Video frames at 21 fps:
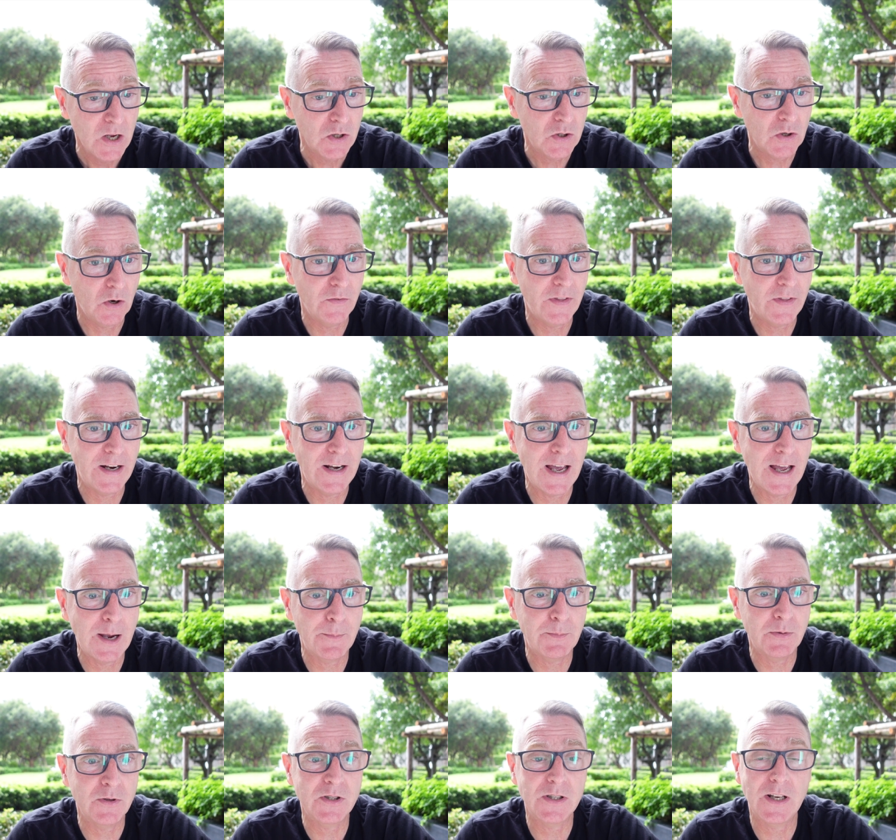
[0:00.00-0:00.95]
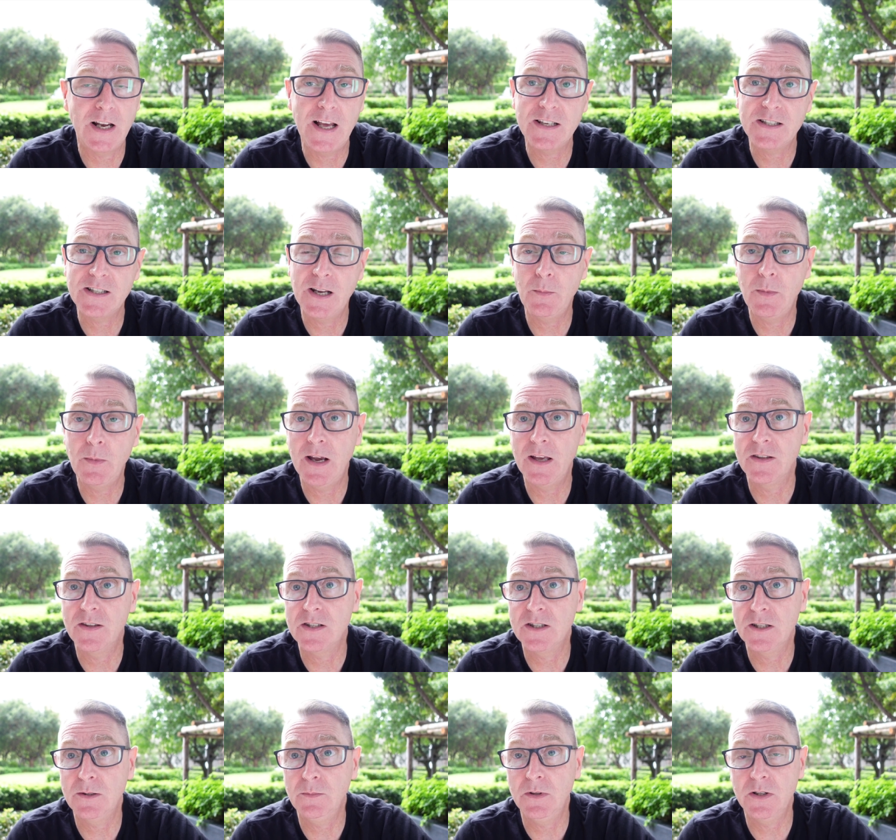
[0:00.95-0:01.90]
So if that happens, the last time we had the
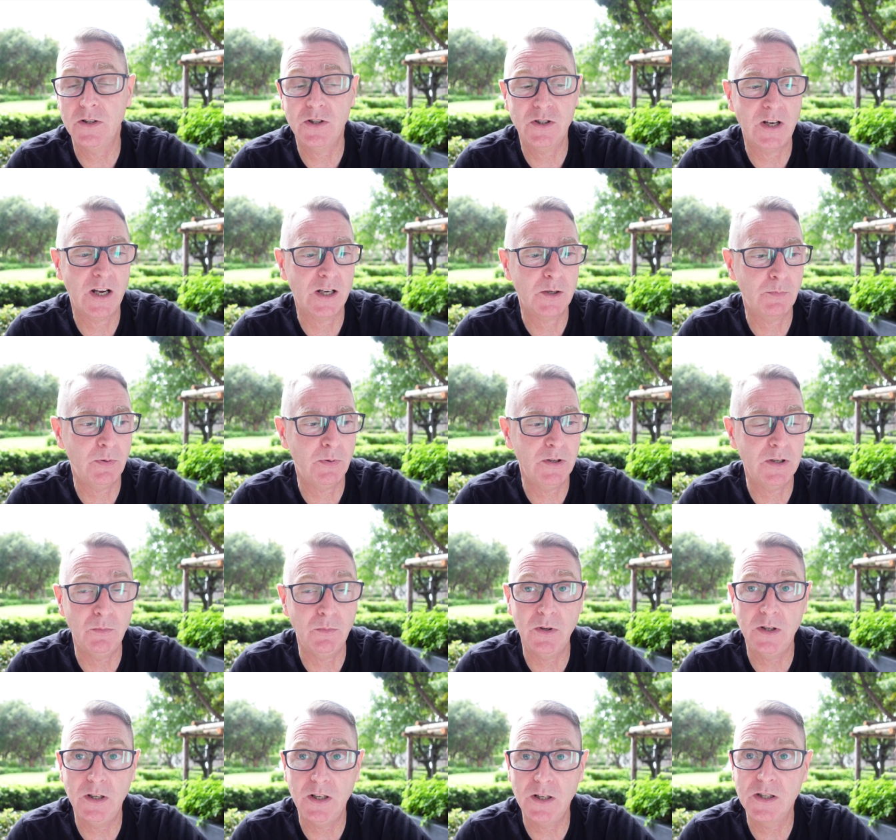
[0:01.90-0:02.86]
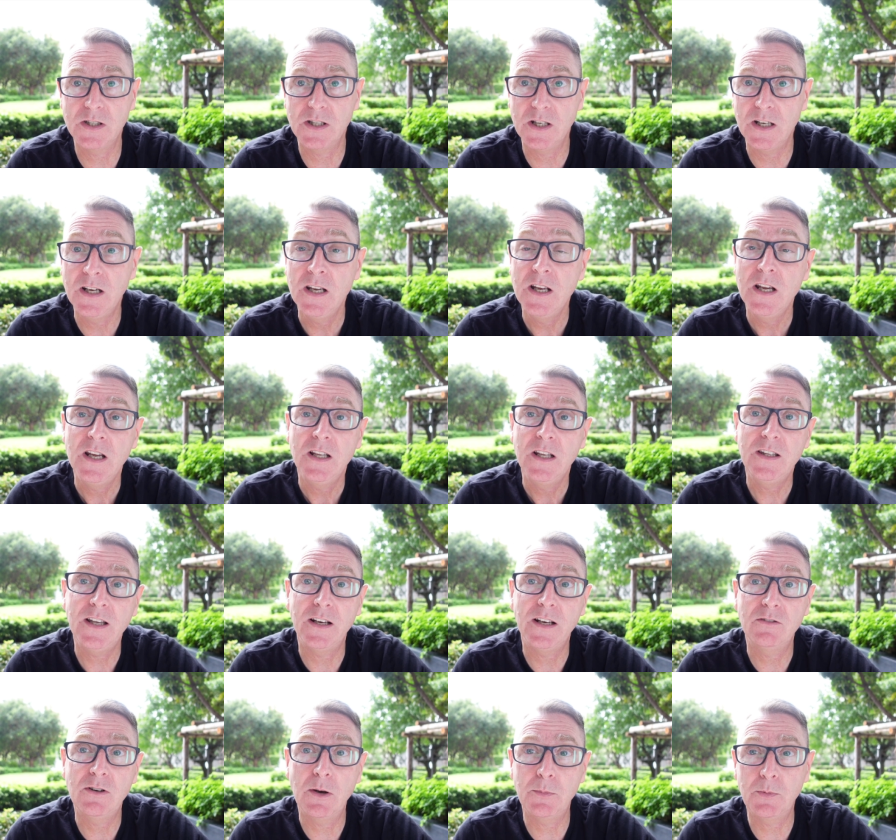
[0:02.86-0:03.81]
stimulus checks printed, we did see
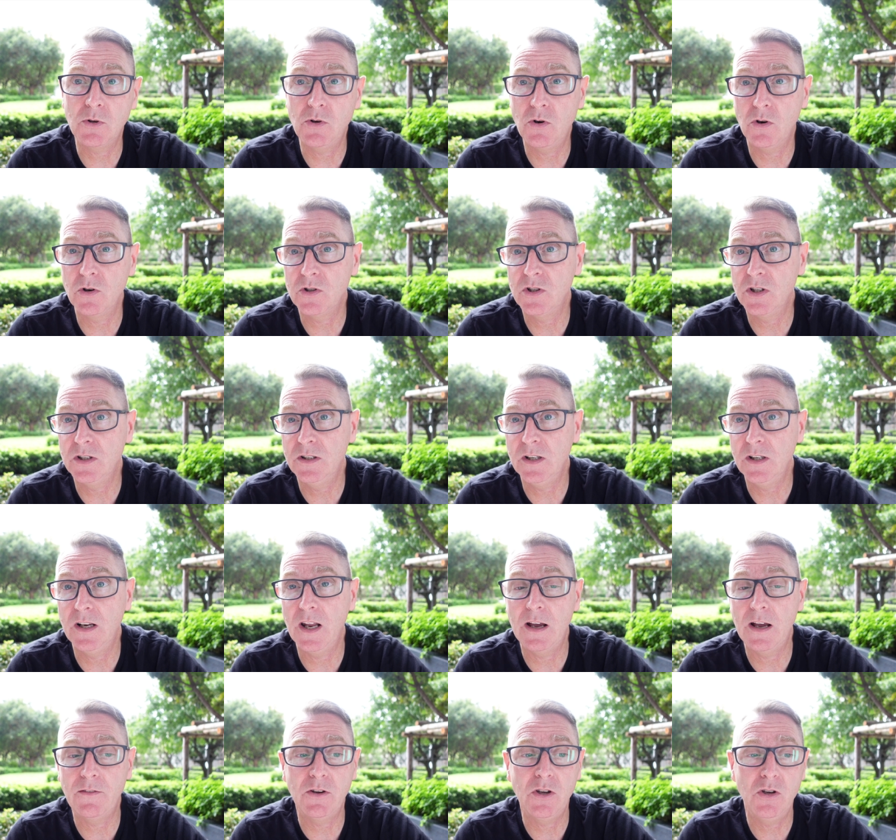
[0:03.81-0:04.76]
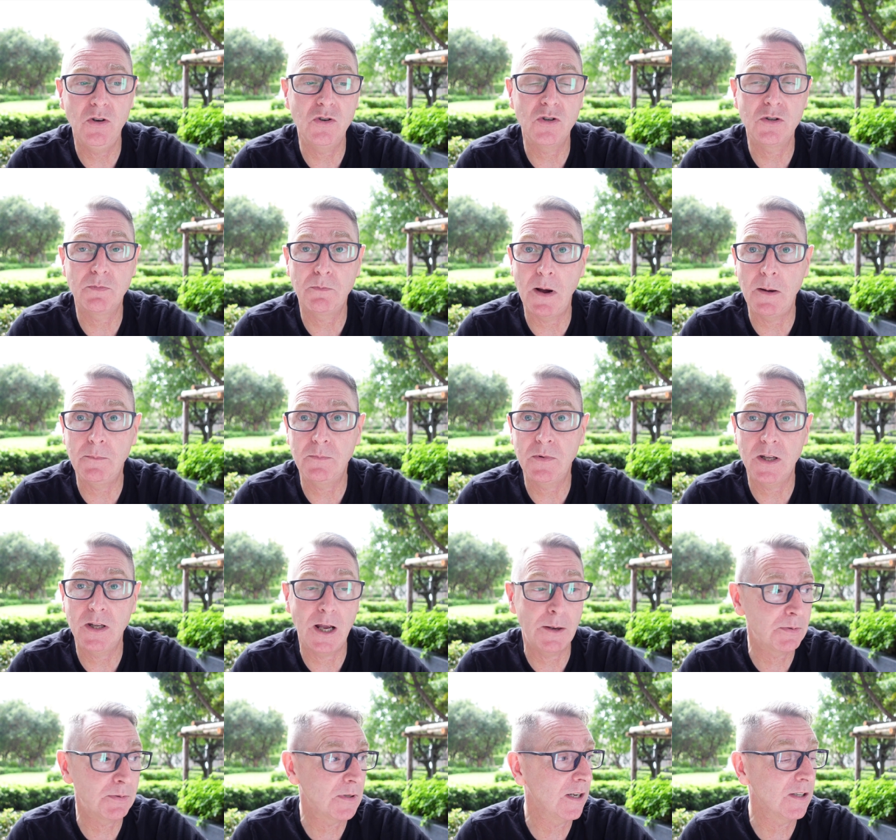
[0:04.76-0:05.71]
that cryptocurrency did have a huge pump to
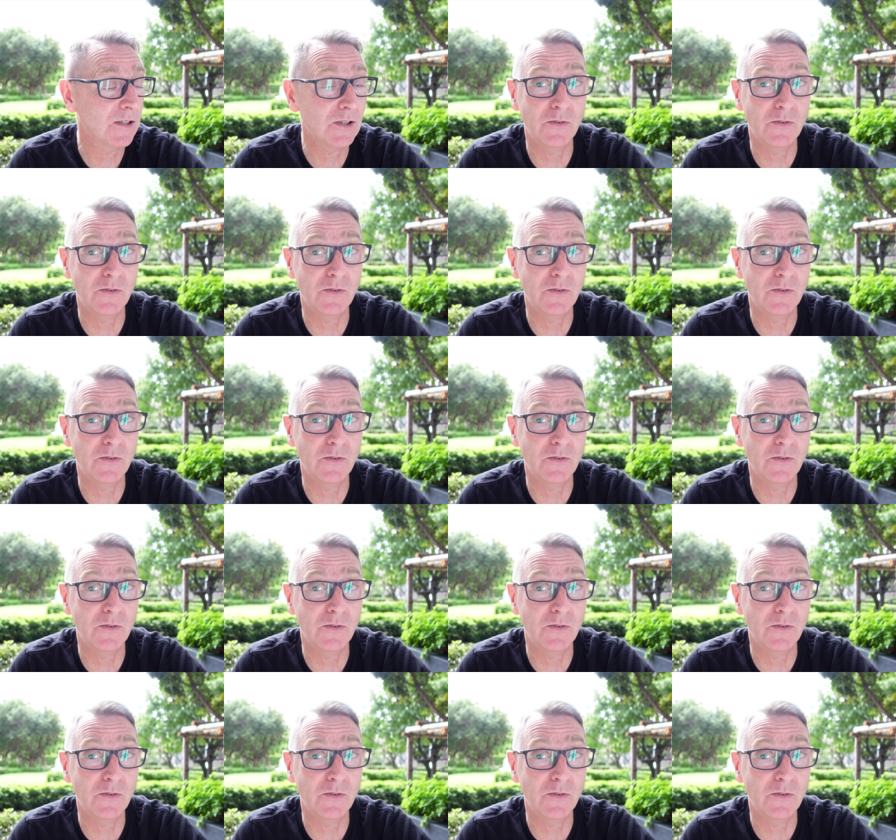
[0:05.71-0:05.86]
the upside.